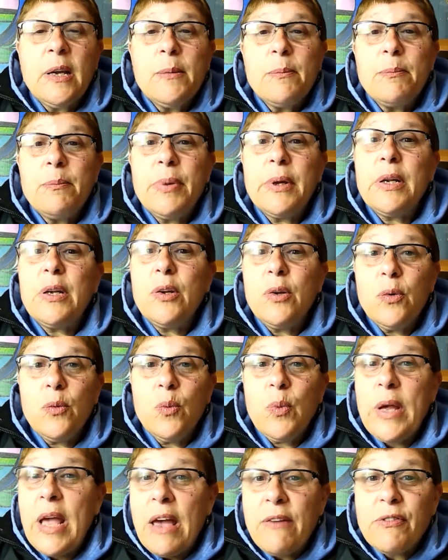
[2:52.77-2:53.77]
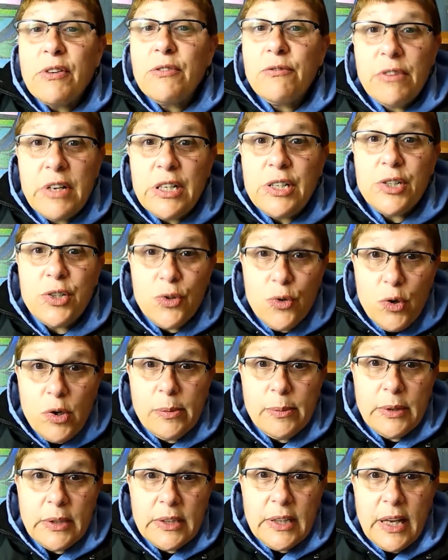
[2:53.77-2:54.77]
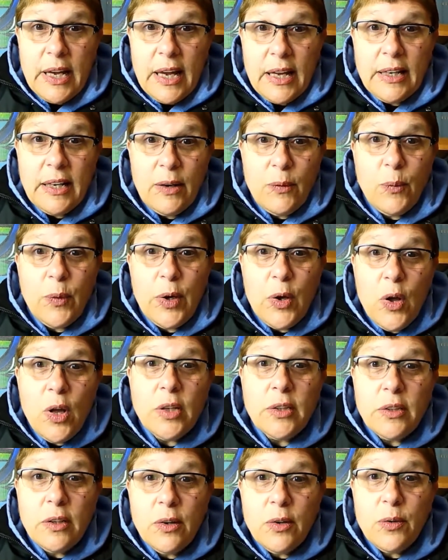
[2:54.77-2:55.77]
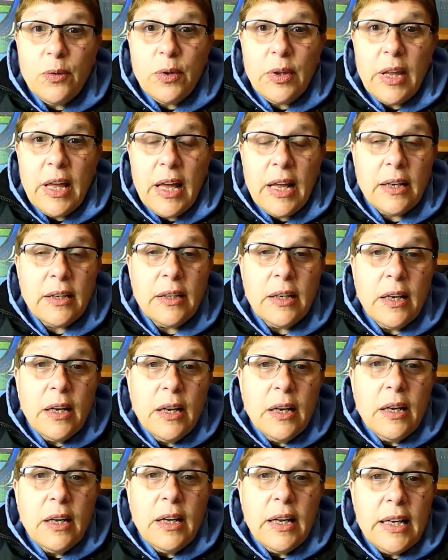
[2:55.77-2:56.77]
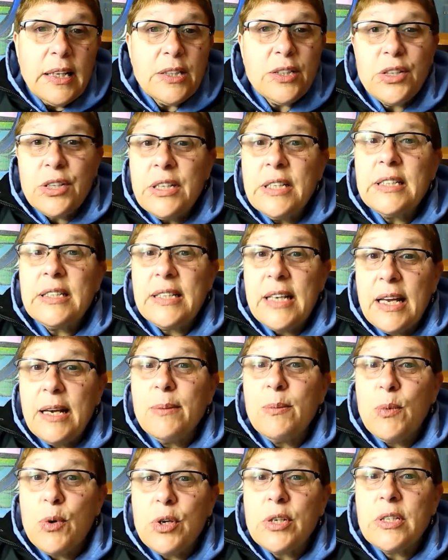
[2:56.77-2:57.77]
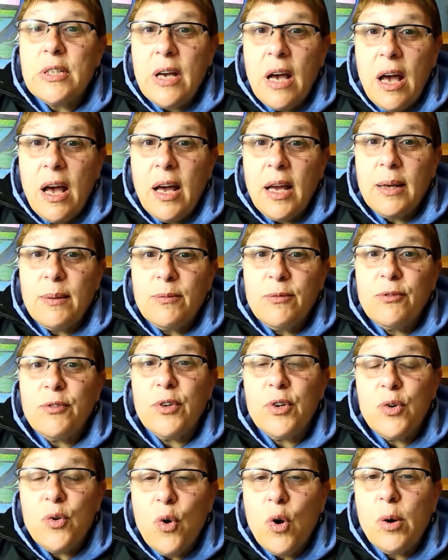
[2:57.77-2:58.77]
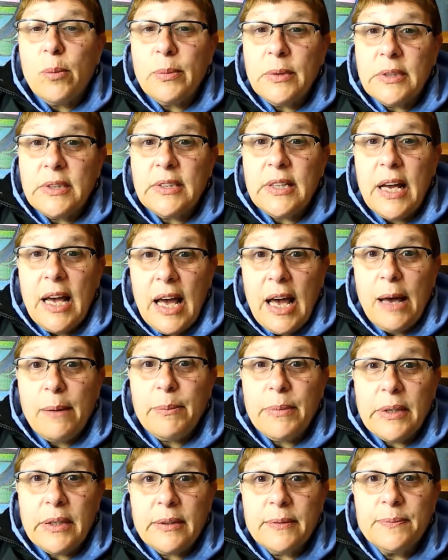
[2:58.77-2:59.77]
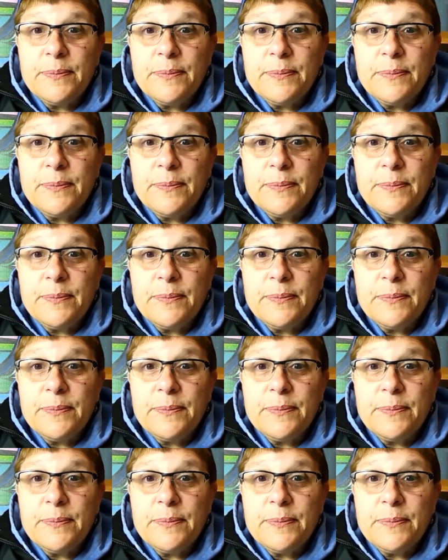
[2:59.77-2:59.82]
But we haven't reached normal yet. And we all know that it's going to take more time for normal to happen.